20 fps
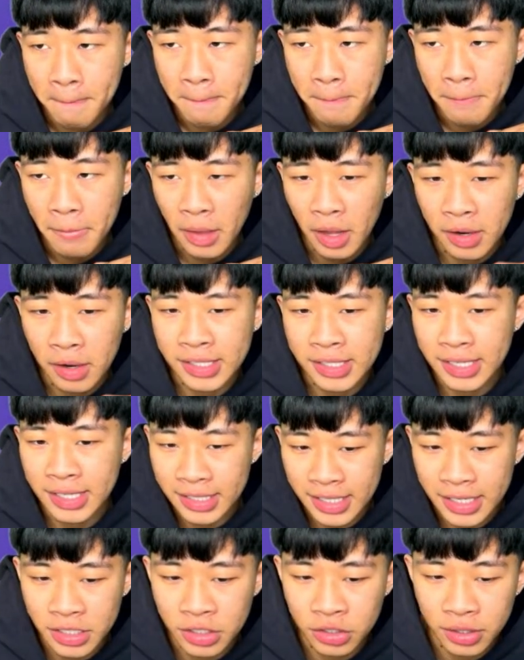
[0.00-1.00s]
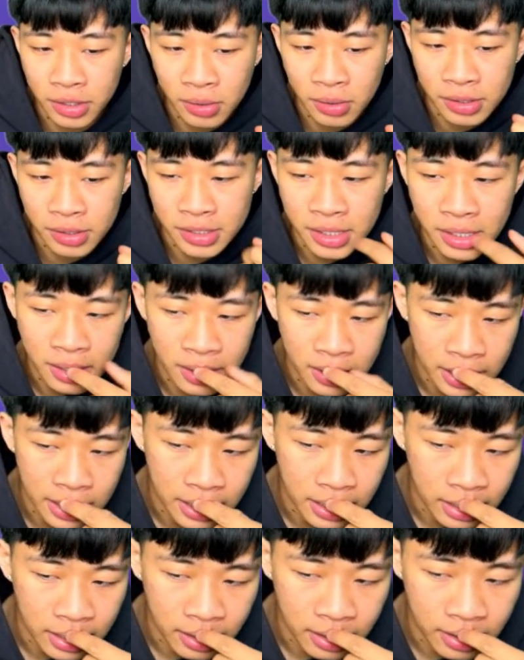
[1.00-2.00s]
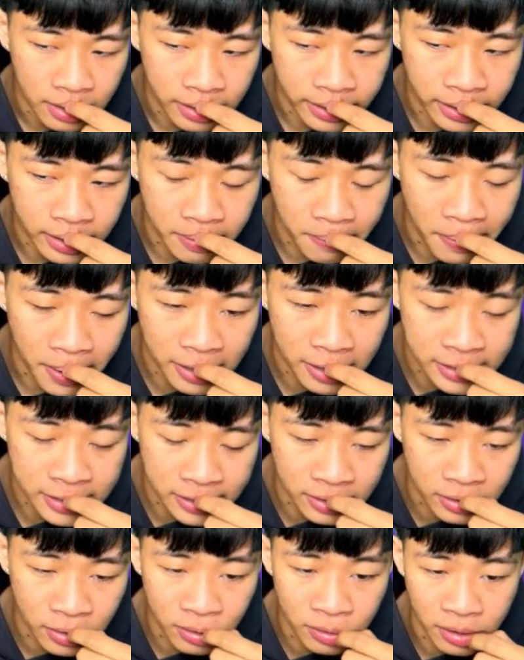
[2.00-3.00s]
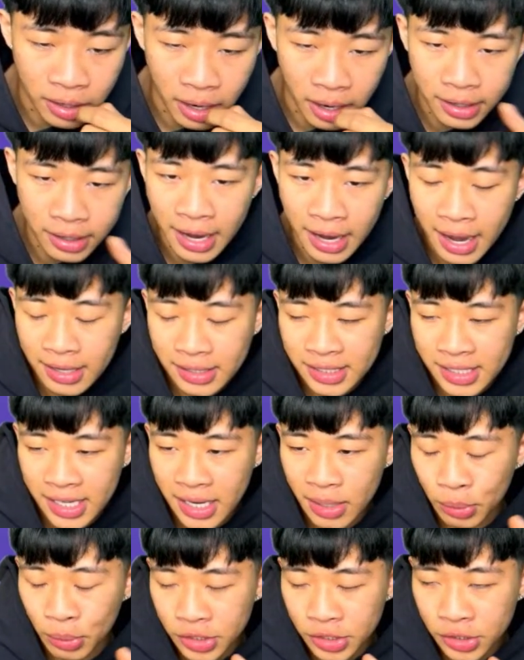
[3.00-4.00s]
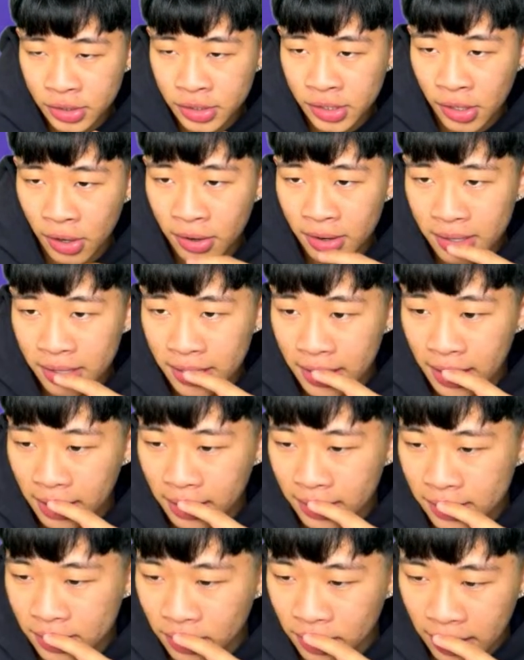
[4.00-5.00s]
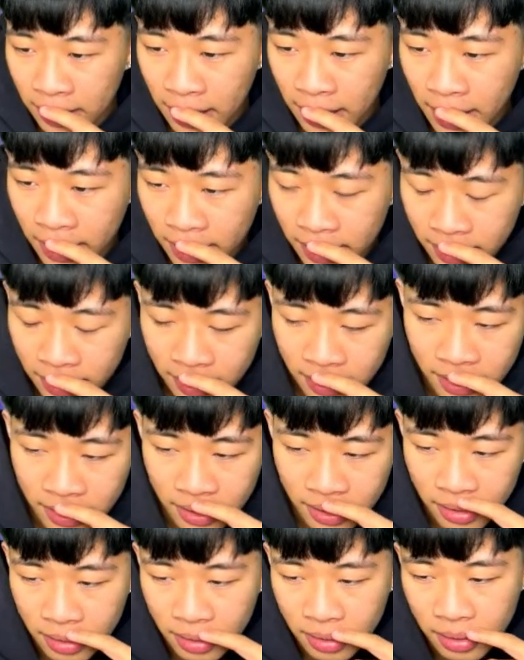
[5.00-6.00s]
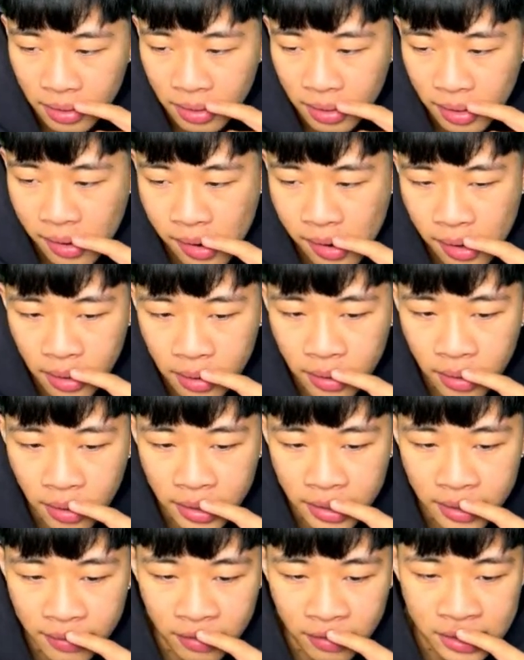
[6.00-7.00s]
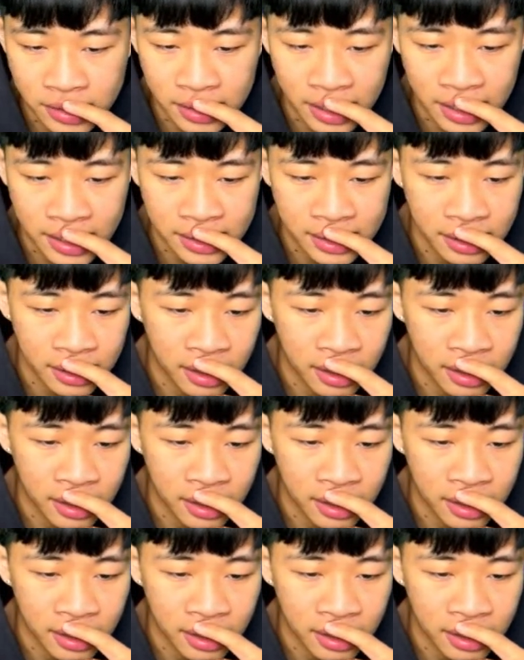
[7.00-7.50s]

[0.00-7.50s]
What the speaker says: Unless he gets injury, of course. In comparison to Kuna, I can't say with certainty that he's going to get 90 versus Leicester.